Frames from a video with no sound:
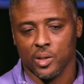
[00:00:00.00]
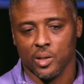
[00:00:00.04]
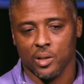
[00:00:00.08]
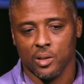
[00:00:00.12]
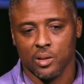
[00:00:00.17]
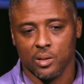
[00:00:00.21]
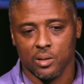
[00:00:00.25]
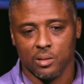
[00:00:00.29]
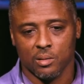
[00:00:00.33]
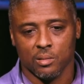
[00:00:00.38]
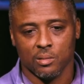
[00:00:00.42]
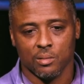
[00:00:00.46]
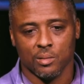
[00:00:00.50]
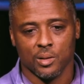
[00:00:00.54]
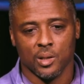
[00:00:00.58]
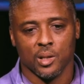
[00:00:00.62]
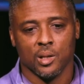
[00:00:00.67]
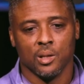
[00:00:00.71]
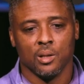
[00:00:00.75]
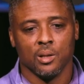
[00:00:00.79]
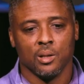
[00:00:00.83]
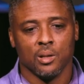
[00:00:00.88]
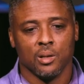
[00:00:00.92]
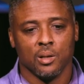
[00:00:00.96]
And
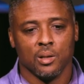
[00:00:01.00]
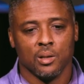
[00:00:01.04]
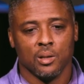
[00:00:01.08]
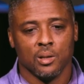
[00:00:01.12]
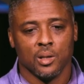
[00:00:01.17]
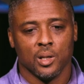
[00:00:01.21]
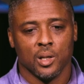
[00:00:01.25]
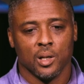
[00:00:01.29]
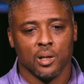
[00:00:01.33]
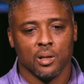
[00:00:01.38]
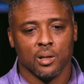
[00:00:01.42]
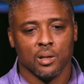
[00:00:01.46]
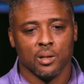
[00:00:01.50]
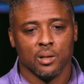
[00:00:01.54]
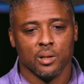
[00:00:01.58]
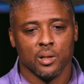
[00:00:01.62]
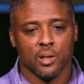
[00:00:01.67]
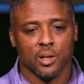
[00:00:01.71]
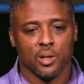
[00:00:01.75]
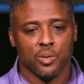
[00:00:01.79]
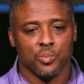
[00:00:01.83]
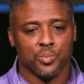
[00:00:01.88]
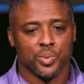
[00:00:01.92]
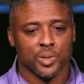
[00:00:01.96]

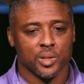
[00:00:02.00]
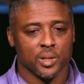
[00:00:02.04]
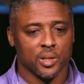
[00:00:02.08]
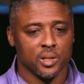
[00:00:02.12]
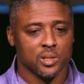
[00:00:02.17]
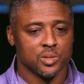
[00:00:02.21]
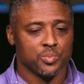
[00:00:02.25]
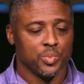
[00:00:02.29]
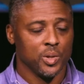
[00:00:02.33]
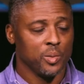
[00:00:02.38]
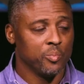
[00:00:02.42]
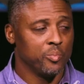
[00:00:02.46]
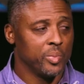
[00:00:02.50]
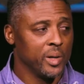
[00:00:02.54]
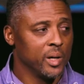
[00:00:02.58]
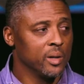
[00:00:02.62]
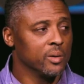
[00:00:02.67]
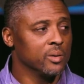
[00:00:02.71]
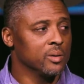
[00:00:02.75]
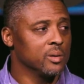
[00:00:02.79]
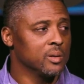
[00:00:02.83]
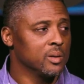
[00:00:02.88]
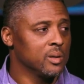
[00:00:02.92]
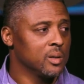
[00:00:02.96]
help police be
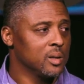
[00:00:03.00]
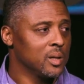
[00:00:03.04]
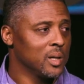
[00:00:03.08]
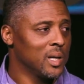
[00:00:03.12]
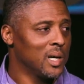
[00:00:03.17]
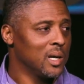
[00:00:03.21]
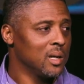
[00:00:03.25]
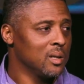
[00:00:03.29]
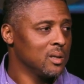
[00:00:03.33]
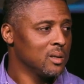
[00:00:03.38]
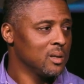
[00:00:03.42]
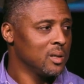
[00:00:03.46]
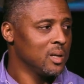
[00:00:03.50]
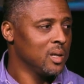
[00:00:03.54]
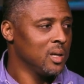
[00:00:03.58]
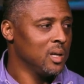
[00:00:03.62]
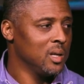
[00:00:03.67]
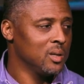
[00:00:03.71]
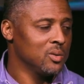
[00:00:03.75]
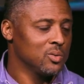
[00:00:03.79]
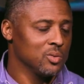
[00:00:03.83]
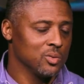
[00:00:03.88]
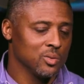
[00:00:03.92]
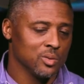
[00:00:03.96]
better, not
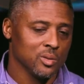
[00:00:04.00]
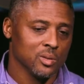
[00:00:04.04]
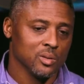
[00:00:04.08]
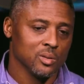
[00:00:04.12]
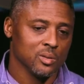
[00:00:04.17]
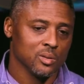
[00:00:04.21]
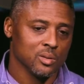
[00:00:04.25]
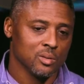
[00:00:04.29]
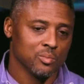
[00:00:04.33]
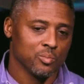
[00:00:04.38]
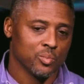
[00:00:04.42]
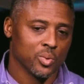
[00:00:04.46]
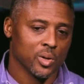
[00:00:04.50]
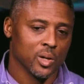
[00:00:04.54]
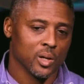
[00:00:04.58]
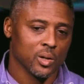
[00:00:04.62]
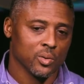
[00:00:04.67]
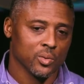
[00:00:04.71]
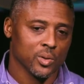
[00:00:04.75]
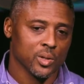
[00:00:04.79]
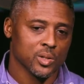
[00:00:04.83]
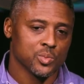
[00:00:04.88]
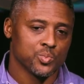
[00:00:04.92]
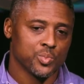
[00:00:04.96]
hinder their
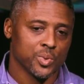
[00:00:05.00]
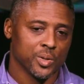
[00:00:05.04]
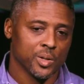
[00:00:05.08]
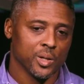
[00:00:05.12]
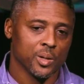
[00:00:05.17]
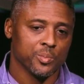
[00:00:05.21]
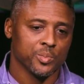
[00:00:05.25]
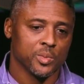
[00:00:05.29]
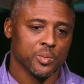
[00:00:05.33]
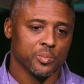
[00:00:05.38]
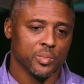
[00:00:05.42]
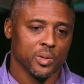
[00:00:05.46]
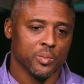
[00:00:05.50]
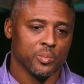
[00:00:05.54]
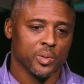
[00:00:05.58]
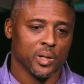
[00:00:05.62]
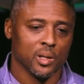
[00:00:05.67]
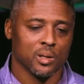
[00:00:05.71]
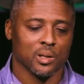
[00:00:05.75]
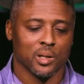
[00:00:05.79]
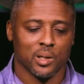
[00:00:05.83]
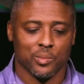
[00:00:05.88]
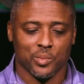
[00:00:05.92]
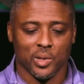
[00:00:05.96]
progress, but help them be
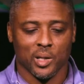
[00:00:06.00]
better.